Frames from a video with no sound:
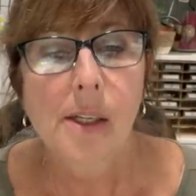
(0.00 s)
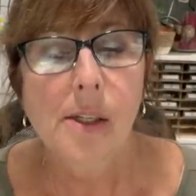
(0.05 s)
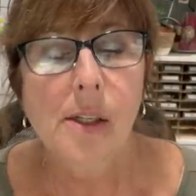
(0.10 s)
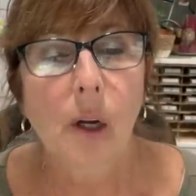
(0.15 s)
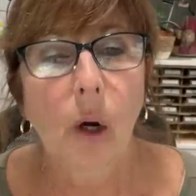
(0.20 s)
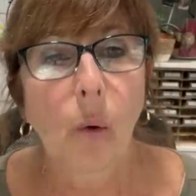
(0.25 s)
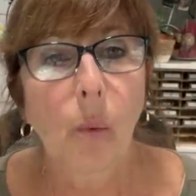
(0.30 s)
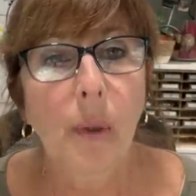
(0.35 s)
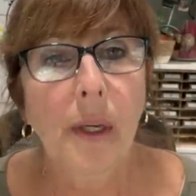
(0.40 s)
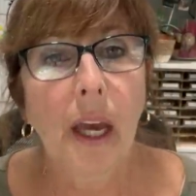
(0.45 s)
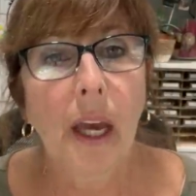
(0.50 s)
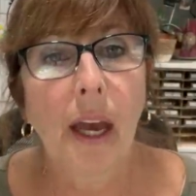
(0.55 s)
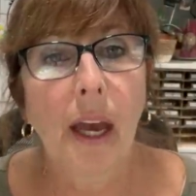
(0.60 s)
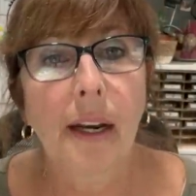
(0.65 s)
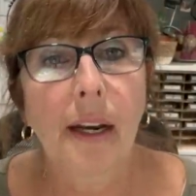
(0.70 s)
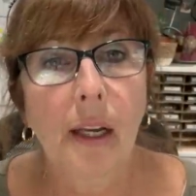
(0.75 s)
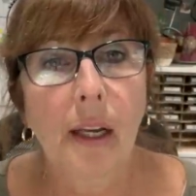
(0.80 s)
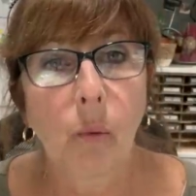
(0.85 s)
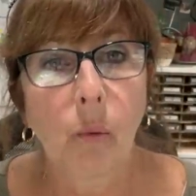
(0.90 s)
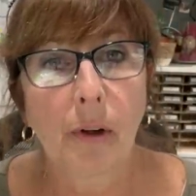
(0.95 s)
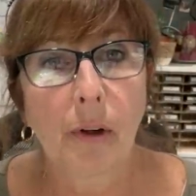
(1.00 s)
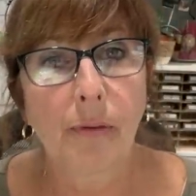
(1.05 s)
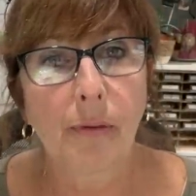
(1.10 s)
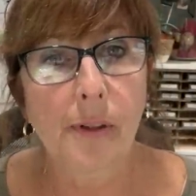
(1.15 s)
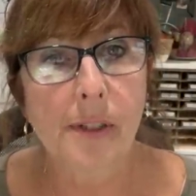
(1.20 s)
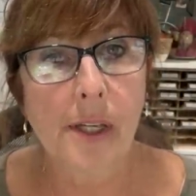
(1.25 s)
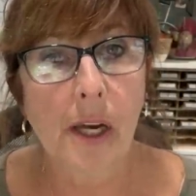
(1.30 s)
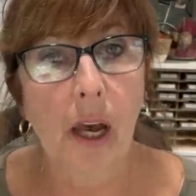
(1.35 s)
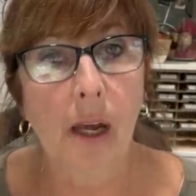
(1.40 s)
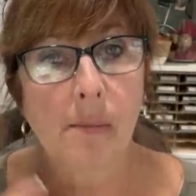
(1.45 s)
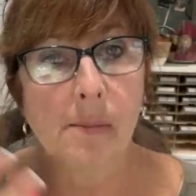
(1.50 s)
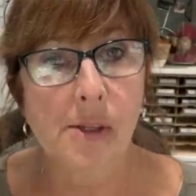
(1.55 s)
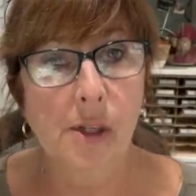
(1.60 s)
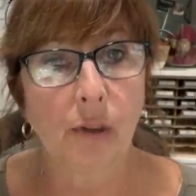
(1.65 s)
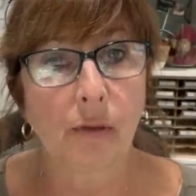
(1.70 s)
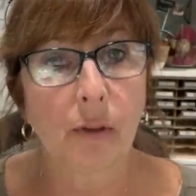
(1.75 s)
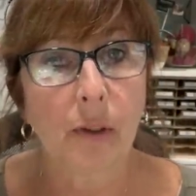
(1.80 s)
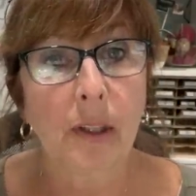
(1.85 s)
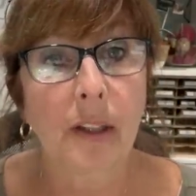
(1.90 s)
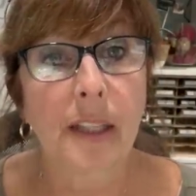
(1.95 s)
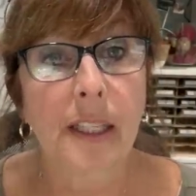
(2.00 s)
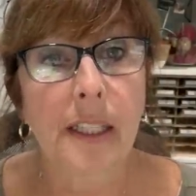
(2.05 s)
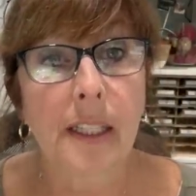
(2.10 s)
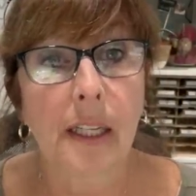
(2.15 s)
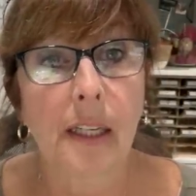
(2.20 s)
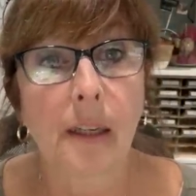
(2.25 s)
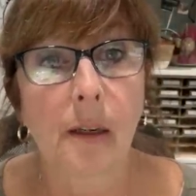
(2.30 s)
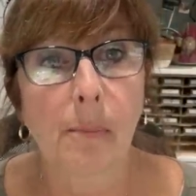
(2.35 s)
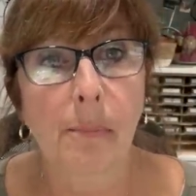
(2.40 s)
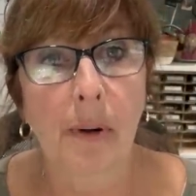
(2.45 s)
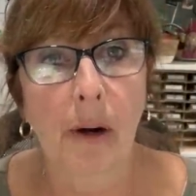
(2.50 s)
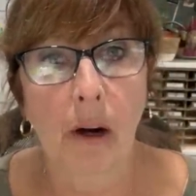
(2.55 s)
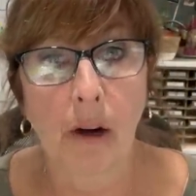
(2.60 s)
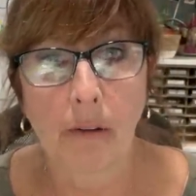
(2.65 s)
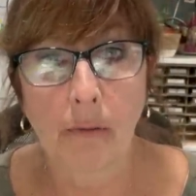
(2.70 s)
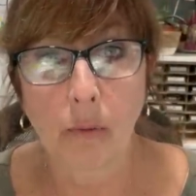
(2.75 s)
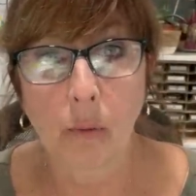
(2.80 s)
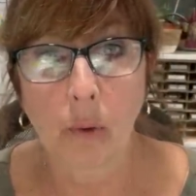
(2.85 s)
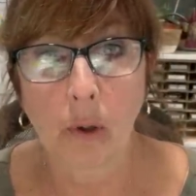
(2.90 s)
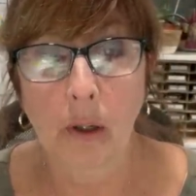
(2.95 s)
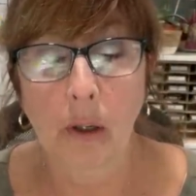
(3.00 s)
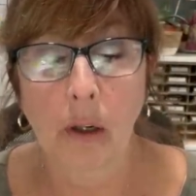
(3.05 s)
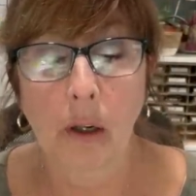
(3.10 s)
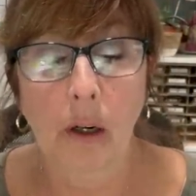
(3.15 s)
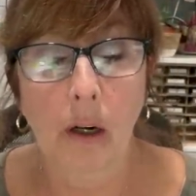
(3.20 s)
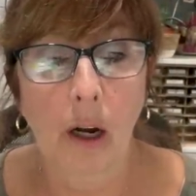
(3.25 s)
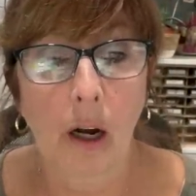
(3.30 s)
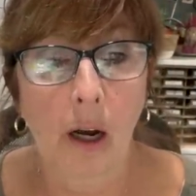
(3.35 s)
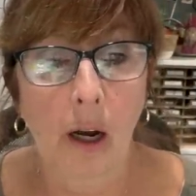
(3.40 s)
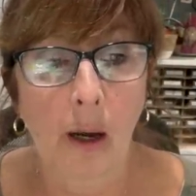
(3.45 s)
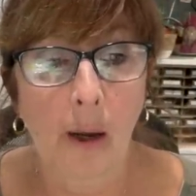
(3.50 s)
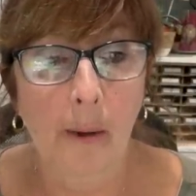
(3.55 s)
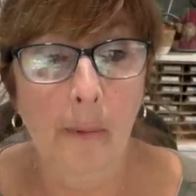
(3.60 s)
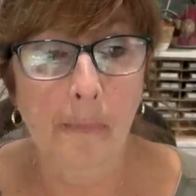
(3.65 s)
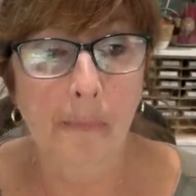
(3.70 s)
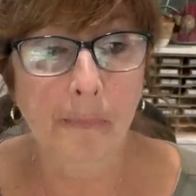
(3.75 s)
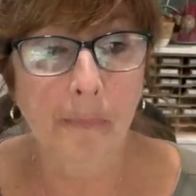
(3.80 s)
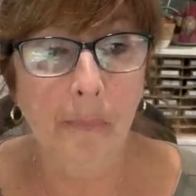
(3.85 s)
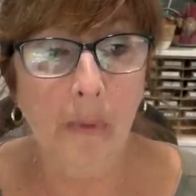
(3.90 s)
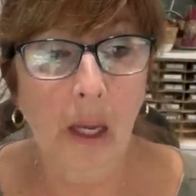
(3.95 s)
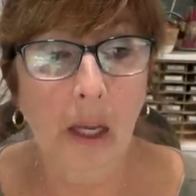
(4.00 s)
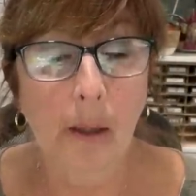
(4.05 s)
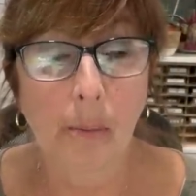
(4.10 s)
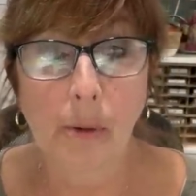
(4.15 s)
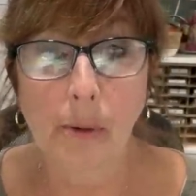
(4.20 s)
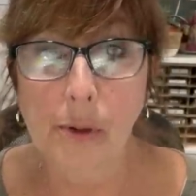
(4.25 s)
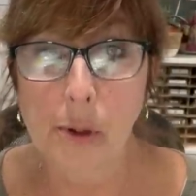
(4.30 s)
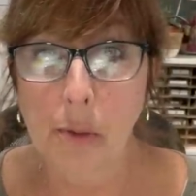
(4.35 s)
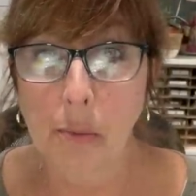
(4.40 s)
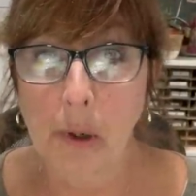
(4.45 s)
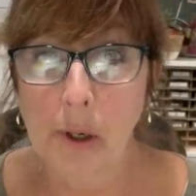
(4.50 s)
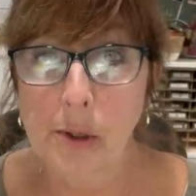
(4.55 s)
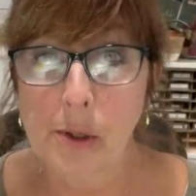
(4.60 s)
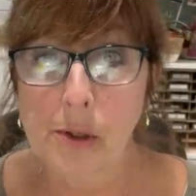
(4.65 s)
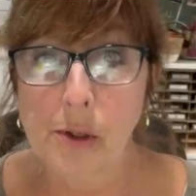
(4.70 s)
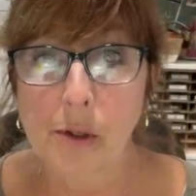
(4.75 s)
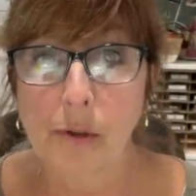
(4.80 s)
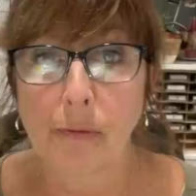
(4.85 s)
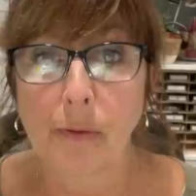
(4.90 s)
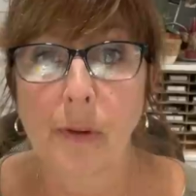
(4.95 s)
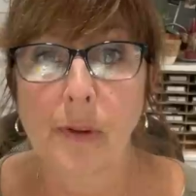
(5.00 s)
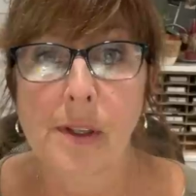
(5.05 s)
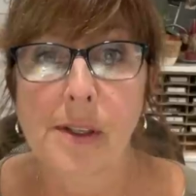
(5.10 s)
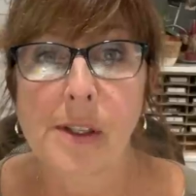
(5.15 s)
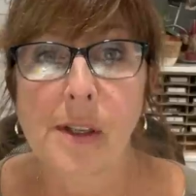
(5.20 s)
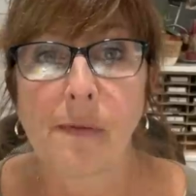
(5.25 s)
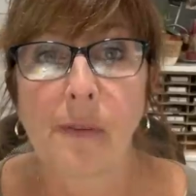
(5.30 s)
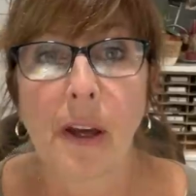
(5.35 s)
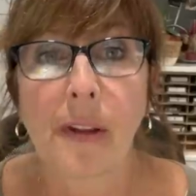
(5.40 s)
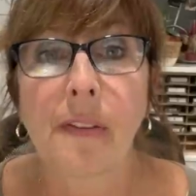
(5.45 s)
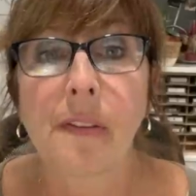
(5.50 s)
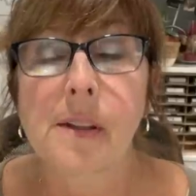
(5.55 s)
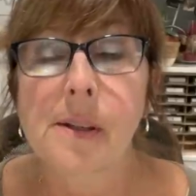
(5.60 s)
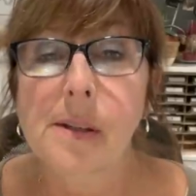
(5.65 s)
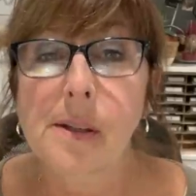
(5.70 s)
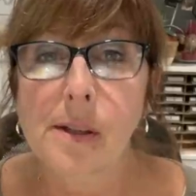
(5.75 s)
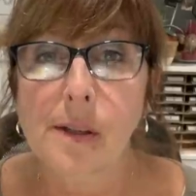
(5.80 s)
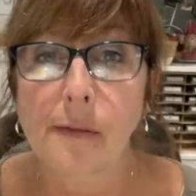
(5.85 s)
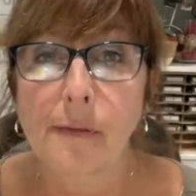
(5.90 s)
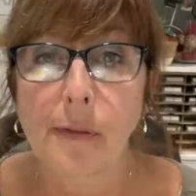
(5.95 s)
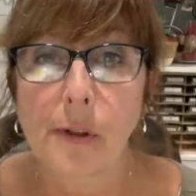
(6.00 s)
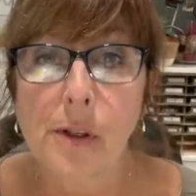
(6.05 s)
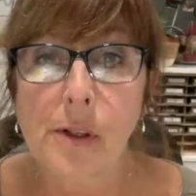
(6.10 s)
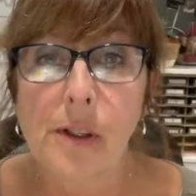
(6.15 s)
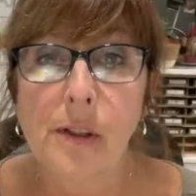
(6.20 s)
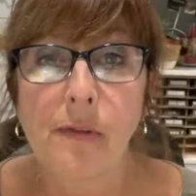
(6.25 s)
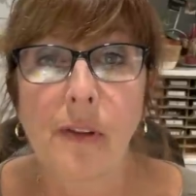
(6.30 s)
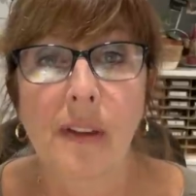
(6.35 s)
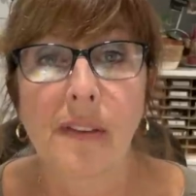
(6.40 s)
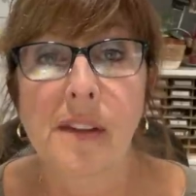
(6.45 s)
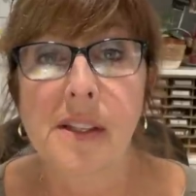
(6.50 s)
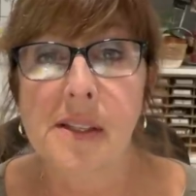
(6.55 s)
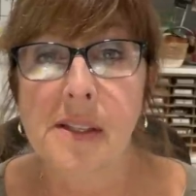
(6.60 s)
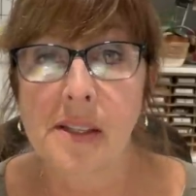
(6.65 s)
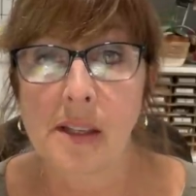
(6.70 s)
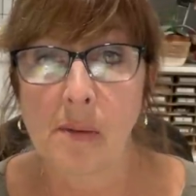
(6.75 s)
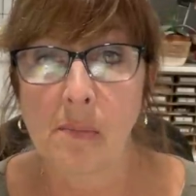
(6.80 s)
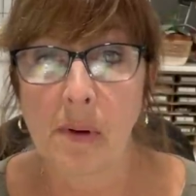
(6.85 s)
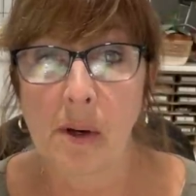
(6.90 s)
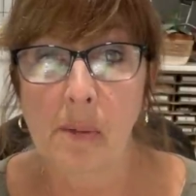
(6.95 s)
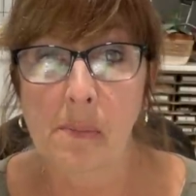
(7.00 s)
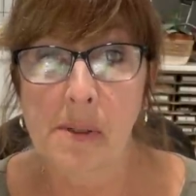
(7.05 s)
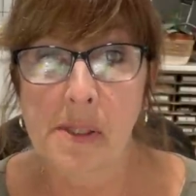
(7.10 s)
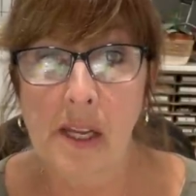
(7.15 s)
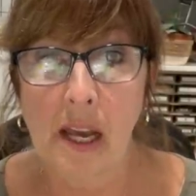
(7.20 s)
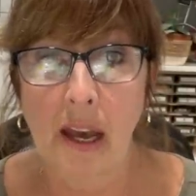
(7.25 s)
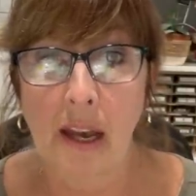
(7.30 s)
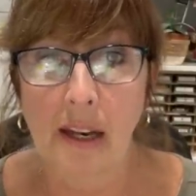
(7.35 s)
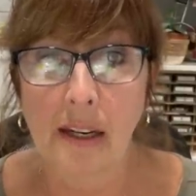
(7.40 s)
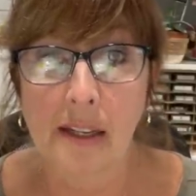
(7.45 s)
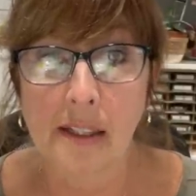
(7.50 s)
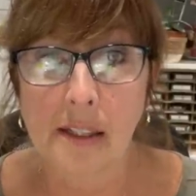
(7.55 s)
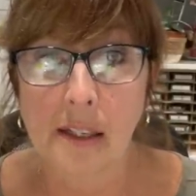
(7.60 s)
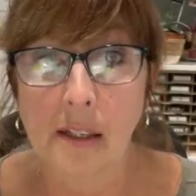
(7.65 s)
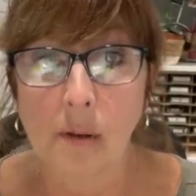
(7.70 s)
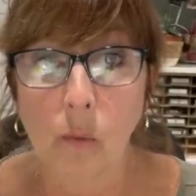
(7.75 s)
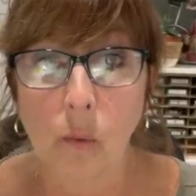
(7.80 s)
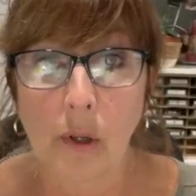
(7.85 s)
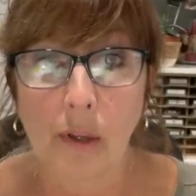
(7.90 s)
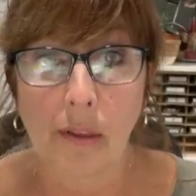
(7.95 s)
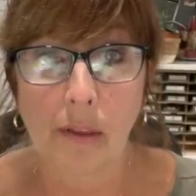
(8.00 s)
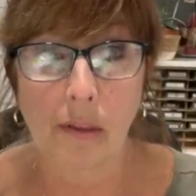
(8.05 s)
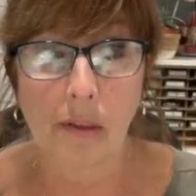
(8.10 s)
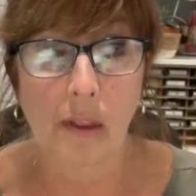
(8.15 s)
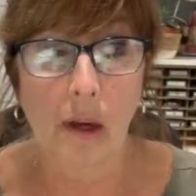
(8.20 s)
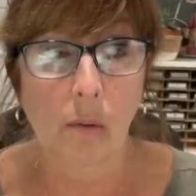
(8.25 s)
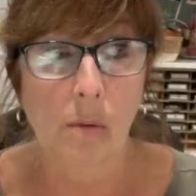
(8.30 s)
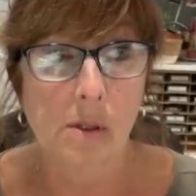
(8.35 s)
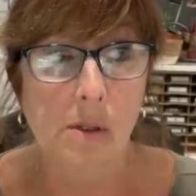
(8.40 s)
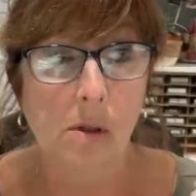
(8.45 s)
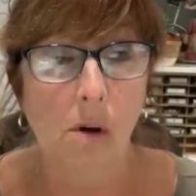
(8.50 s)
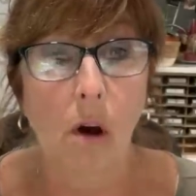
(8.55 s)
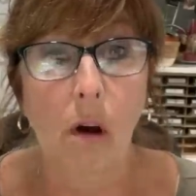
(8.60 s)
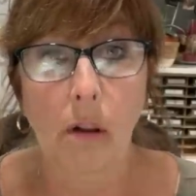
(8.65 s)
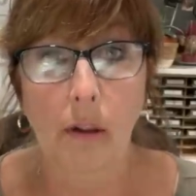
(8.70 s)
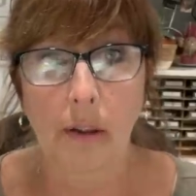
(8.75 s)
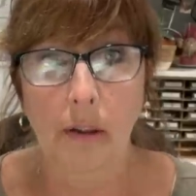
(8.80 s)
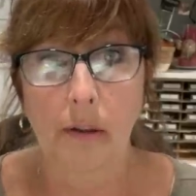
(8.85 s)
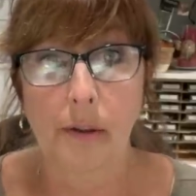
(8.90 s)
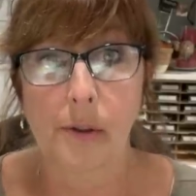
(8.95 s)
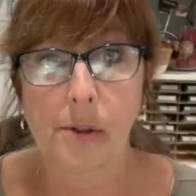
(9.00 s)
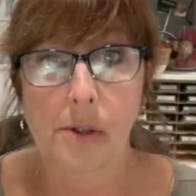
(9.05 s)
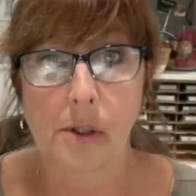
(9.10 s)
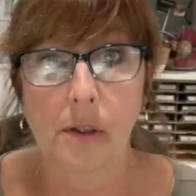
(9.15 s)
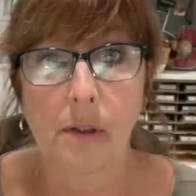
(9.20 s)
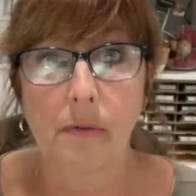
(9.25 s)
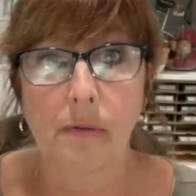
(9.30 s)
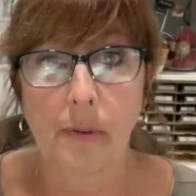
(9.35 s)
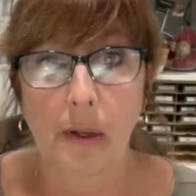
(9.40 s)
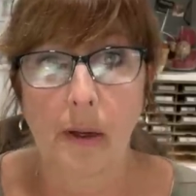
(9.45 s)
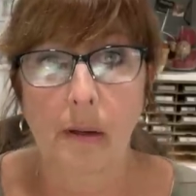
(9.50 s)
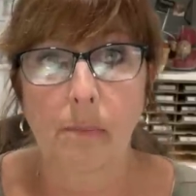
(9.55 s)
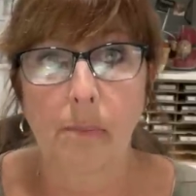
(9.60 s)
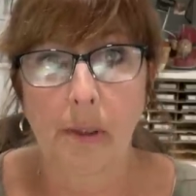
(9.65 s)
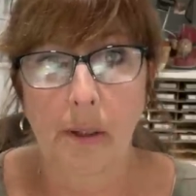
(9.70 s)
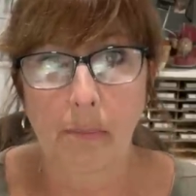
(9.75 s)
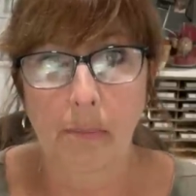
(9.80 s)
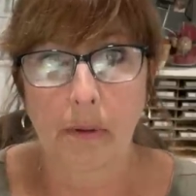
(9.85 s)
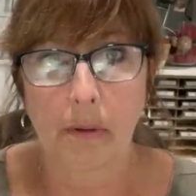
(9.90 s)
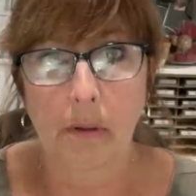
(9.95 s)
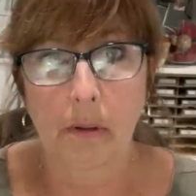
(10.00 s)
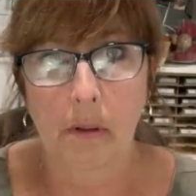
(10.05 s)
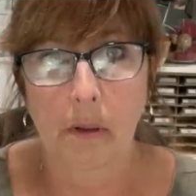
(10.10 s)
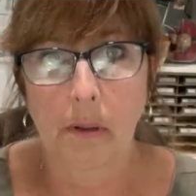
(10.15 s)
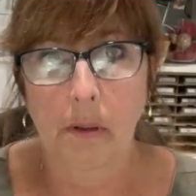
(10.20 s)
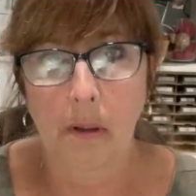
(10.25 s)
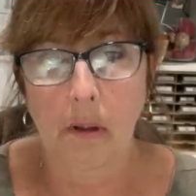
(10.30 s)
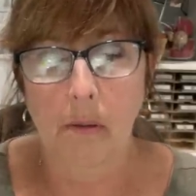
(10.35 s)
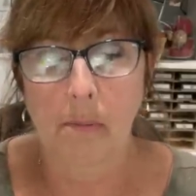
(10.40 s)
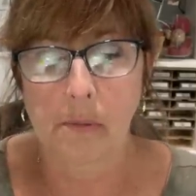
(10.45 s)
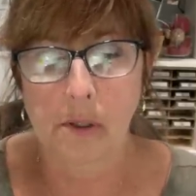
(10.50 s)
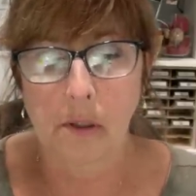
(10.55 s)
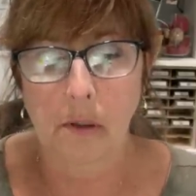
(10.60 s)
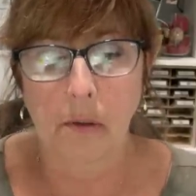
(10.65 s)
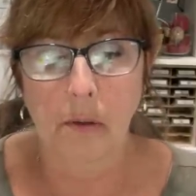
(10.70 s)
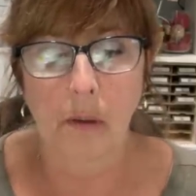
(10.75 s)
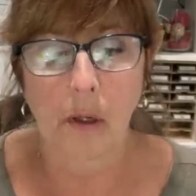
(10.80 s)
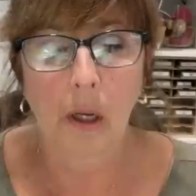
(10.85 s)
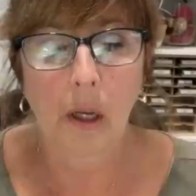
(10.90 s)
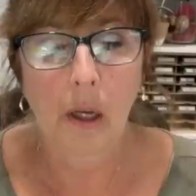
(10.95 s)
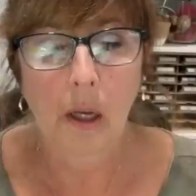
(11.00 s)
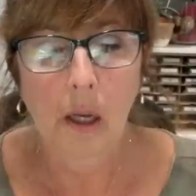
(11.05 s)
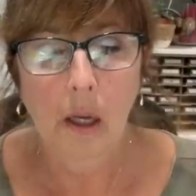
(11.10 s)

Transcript: So we had a wonderful time. Silver Elite and above were um, able to register for this event. This is the first event that Stampin' Up! has had with that was all inclusive that people could come to